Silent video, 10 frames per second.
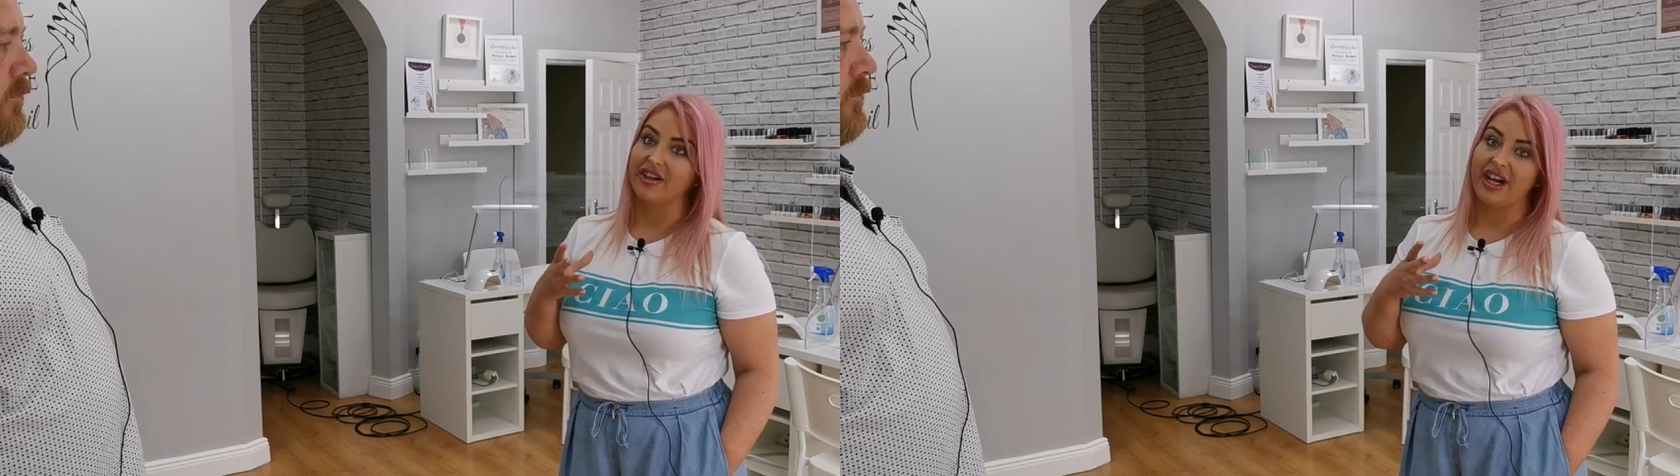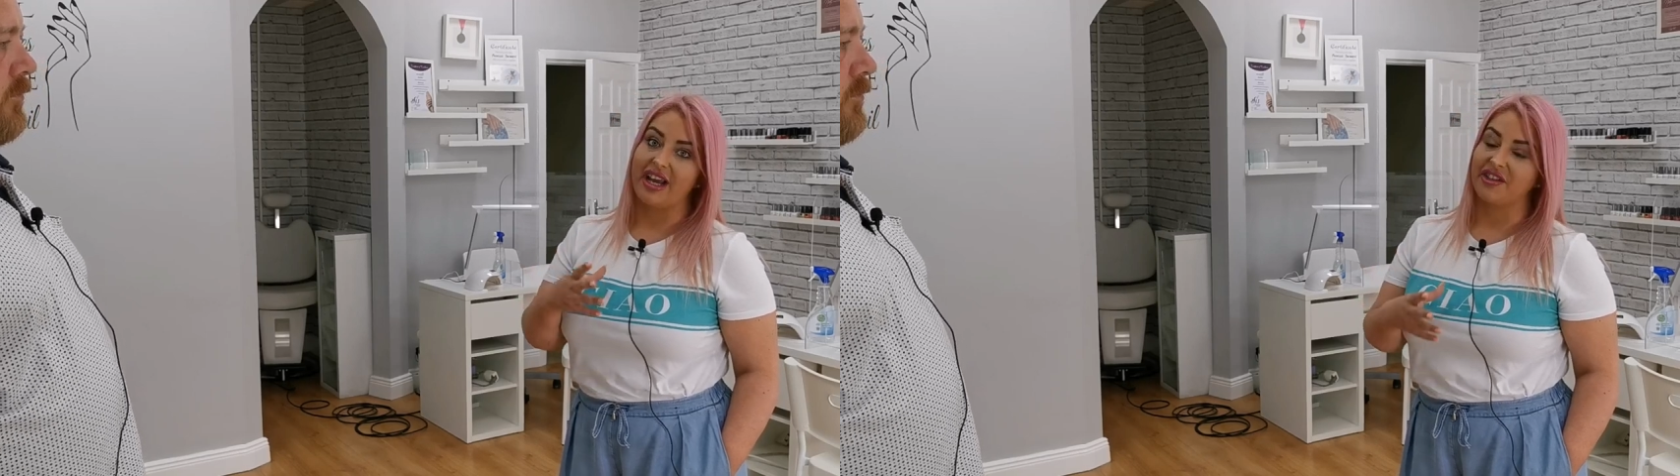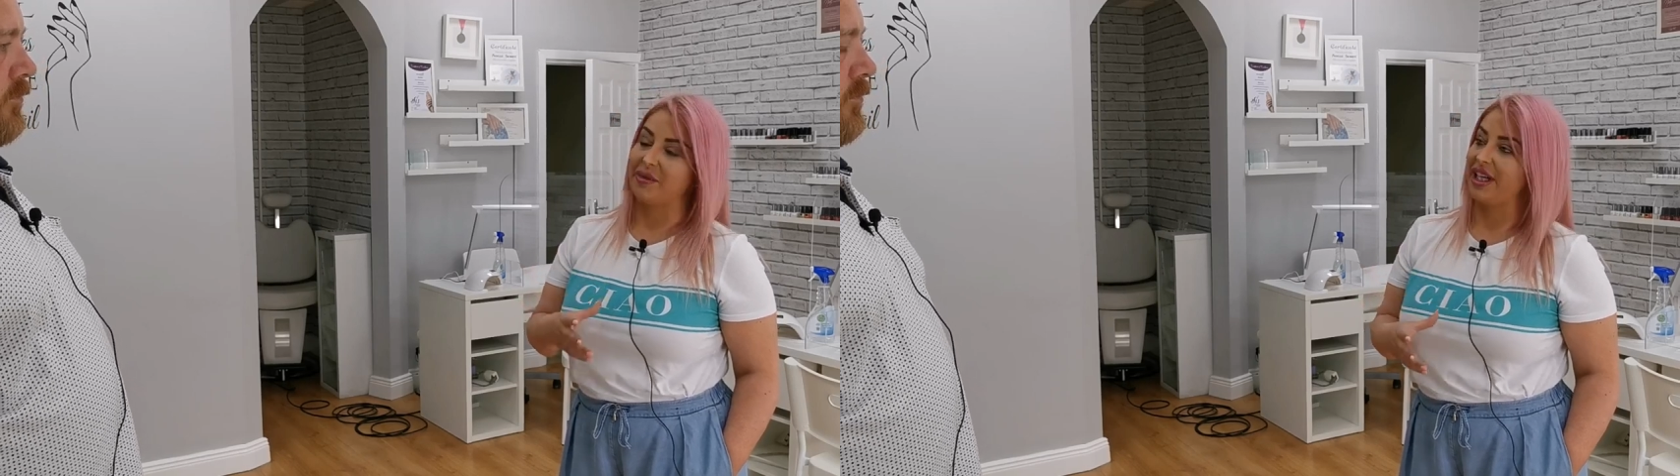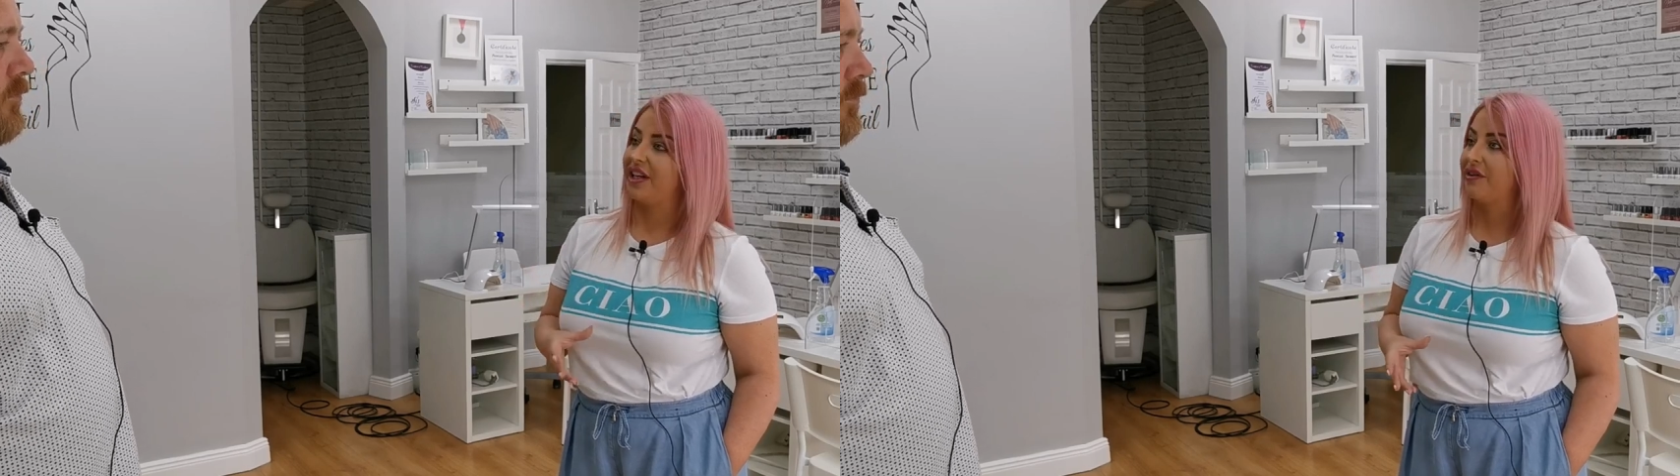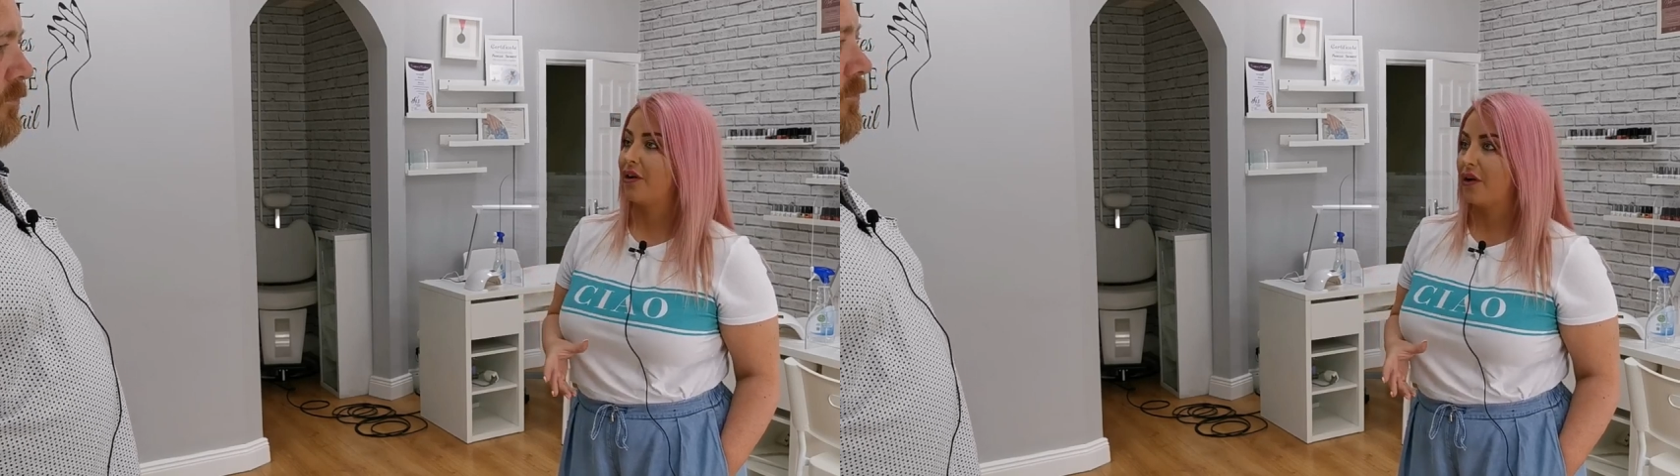going to have to be
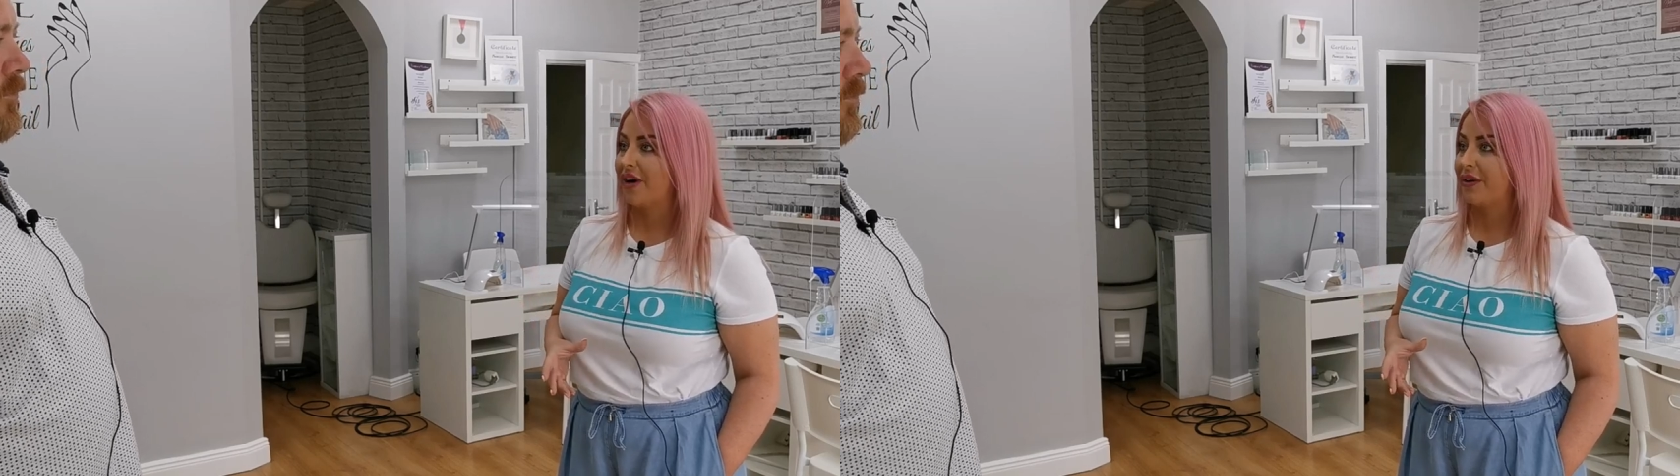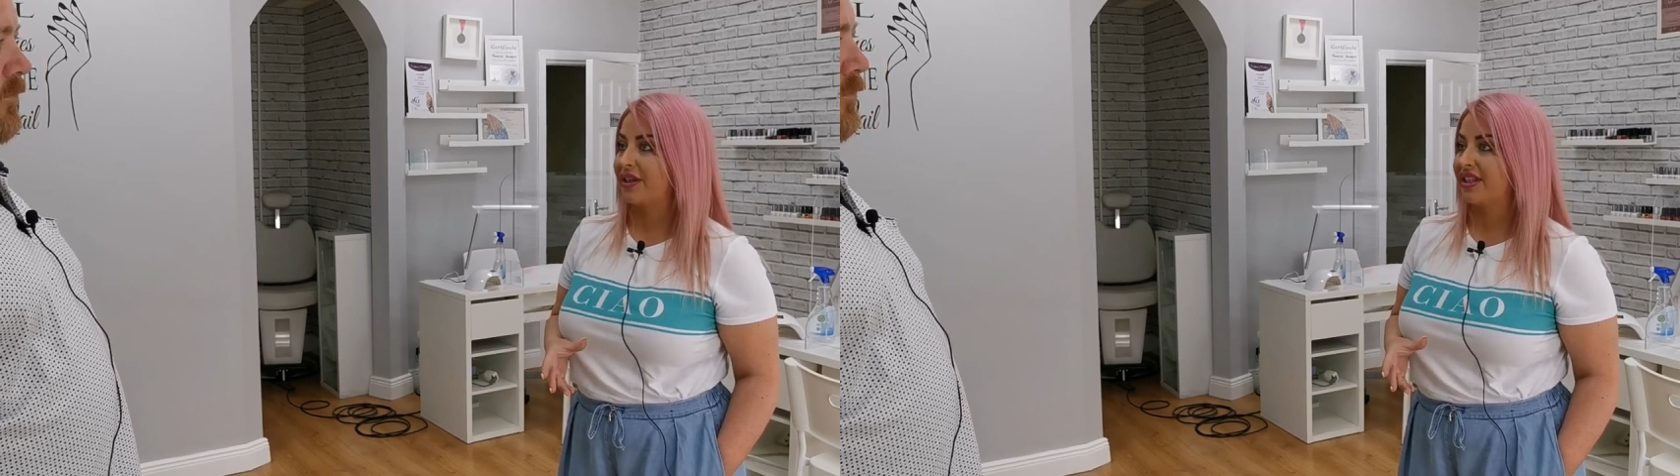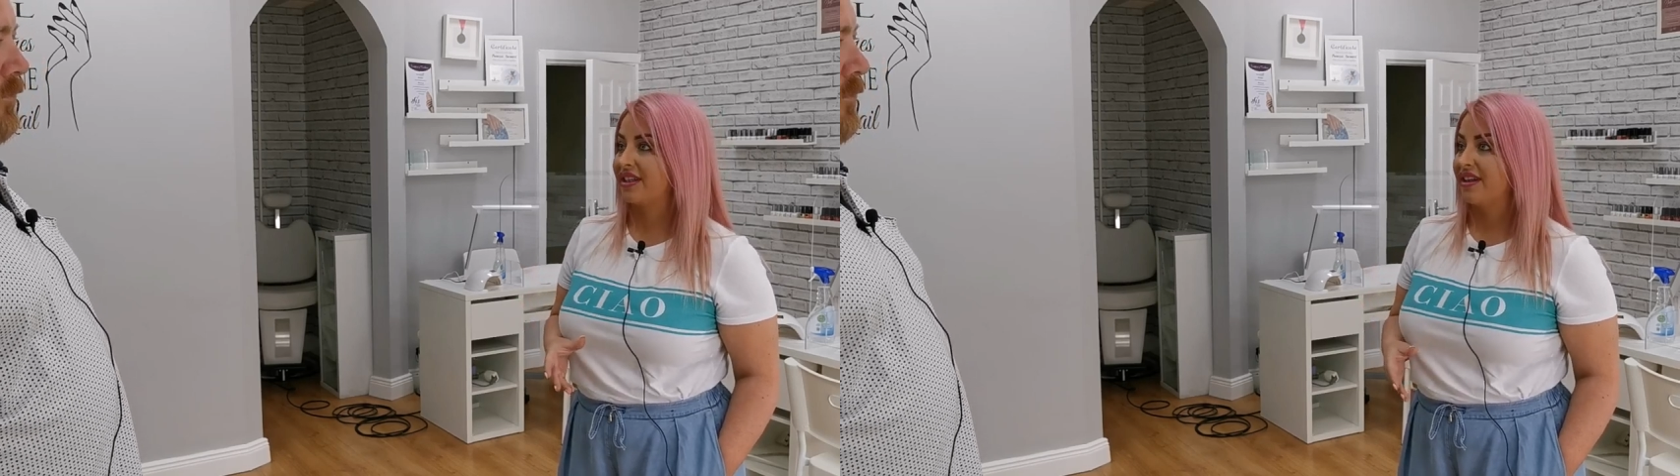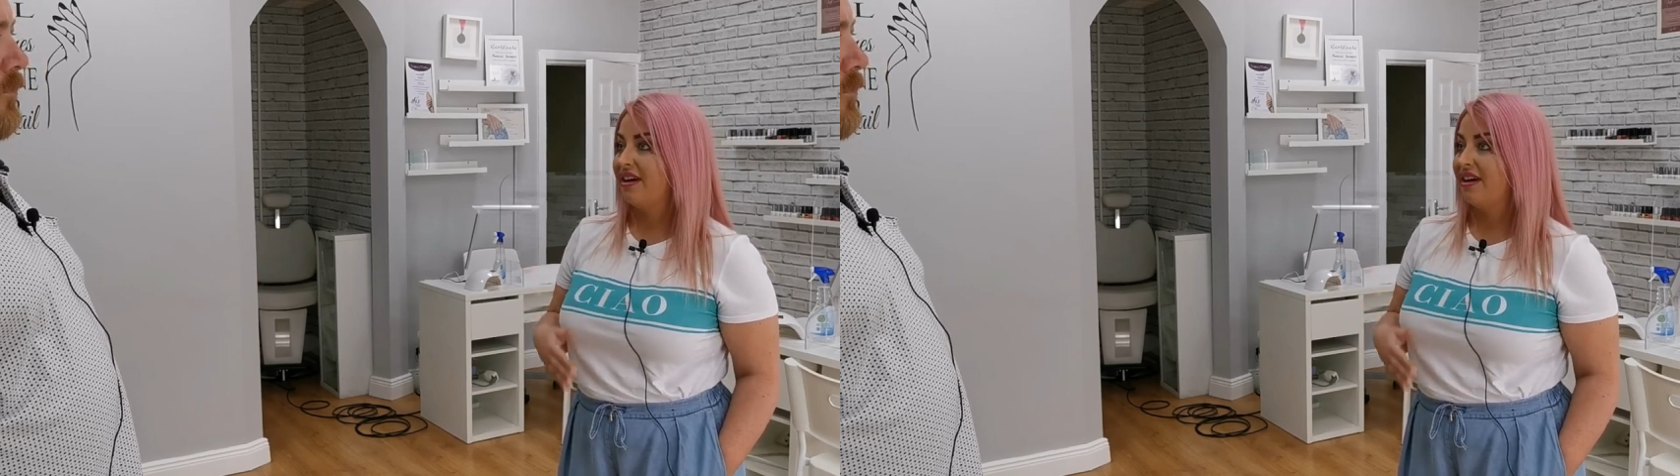here 4 hours